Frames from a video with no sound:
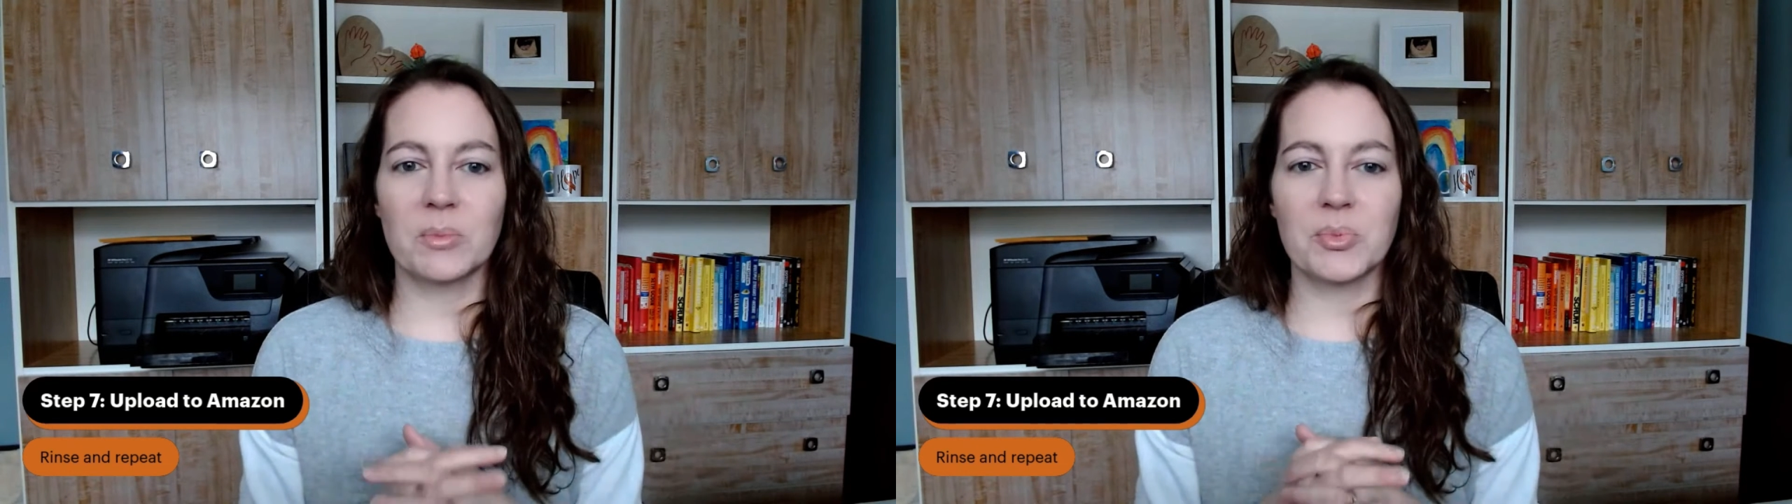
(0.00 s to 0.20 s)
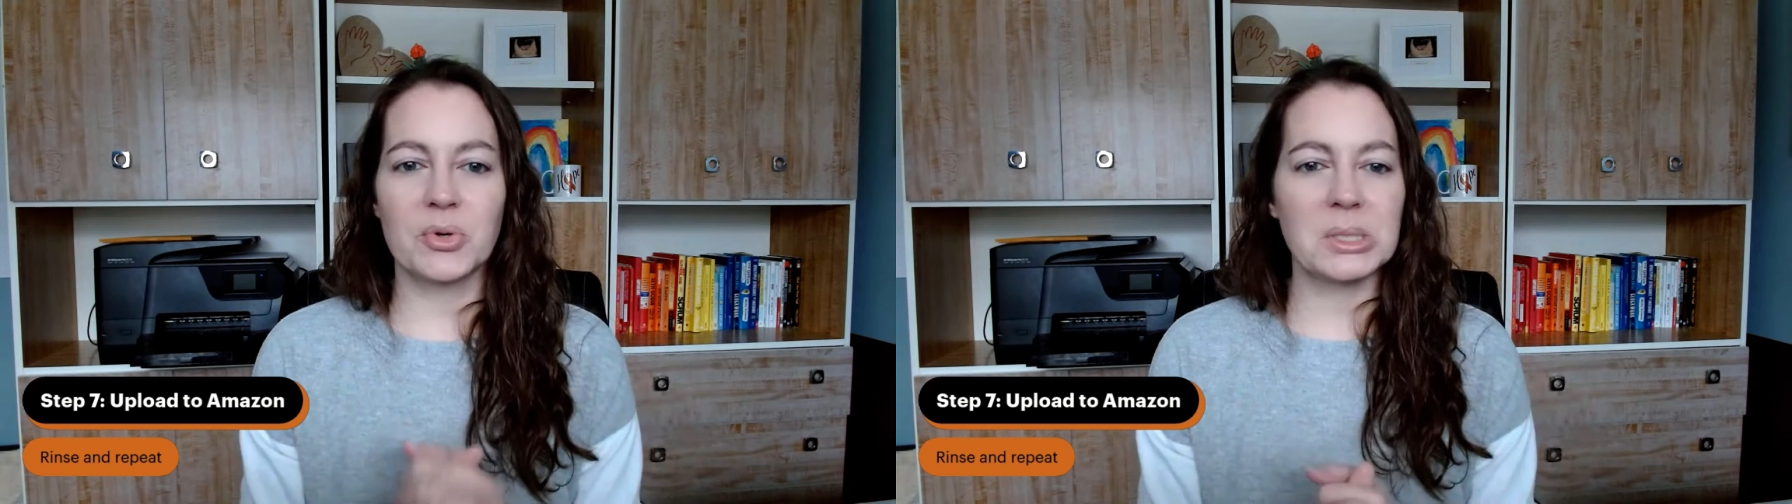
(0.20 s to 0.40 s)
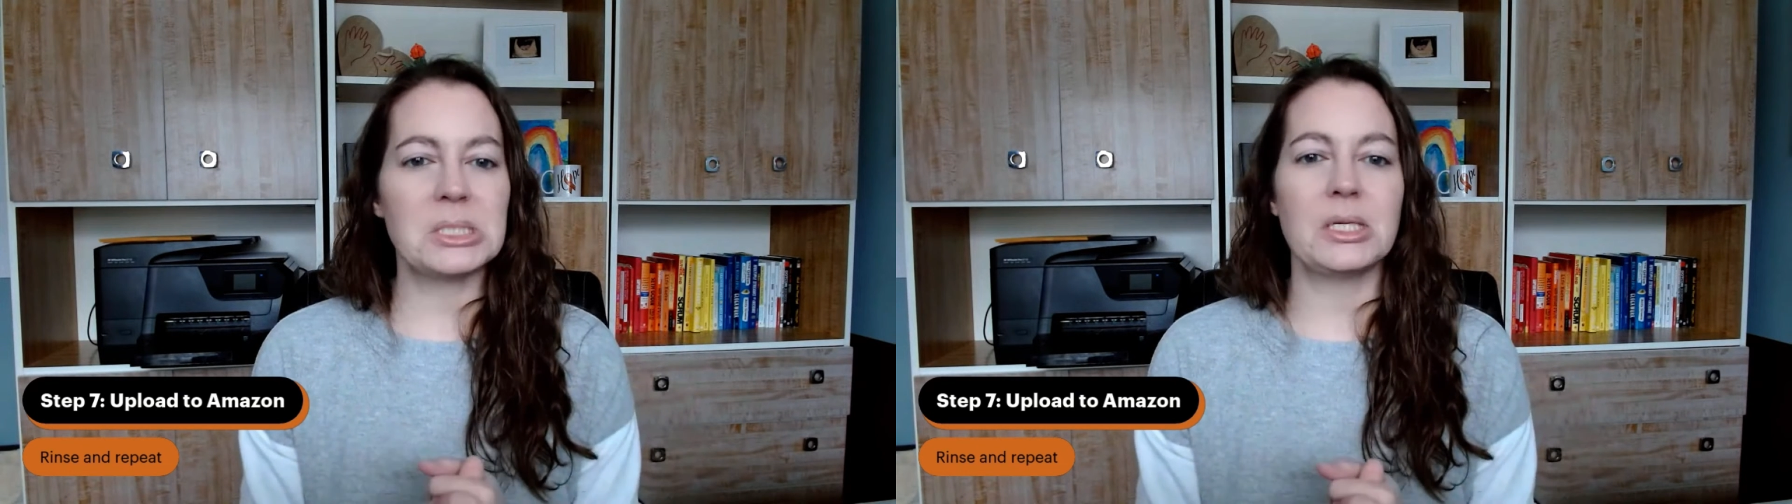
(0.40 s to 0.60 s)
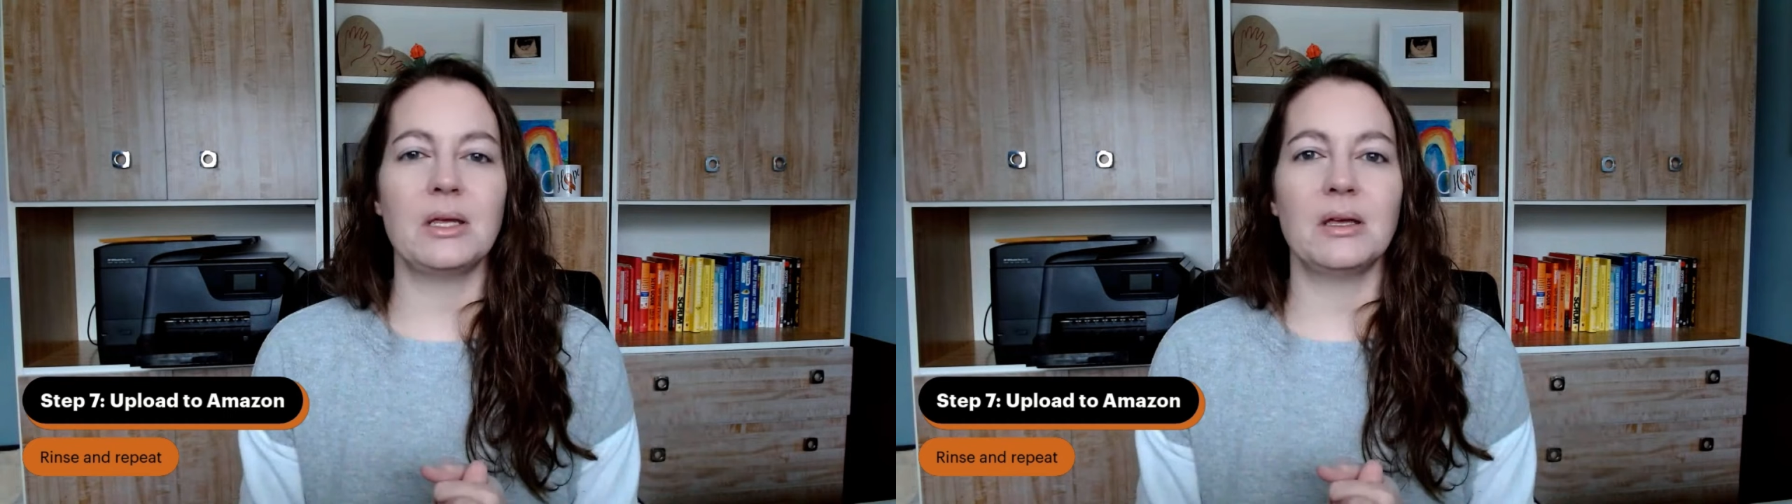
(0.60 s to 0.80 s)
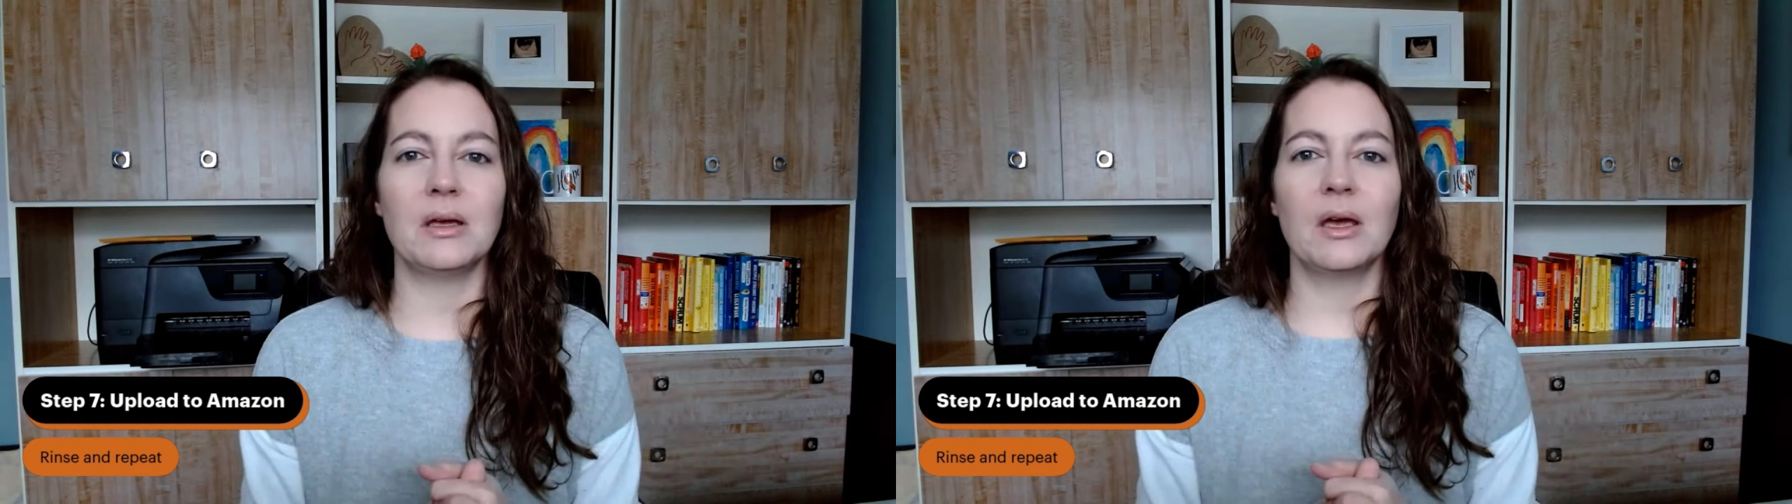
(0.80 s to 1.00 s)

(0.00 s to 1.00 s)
pretty